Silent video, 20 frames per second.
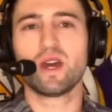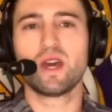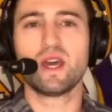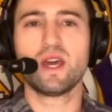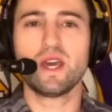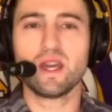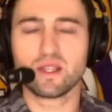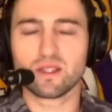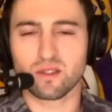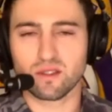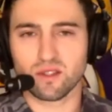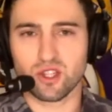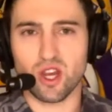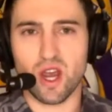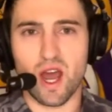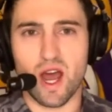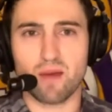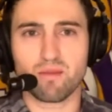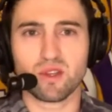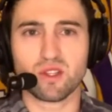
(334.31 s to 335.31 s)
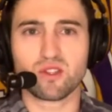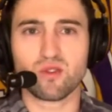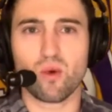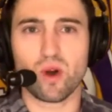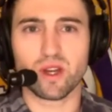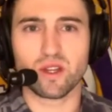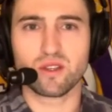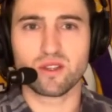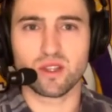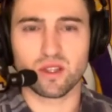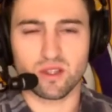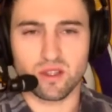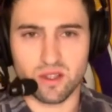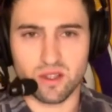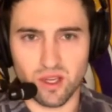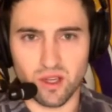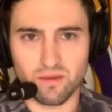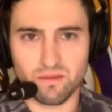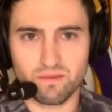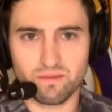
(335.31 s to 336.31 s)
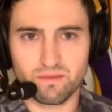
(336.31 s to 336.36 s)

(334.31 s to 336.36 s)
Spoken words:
his job in 2016.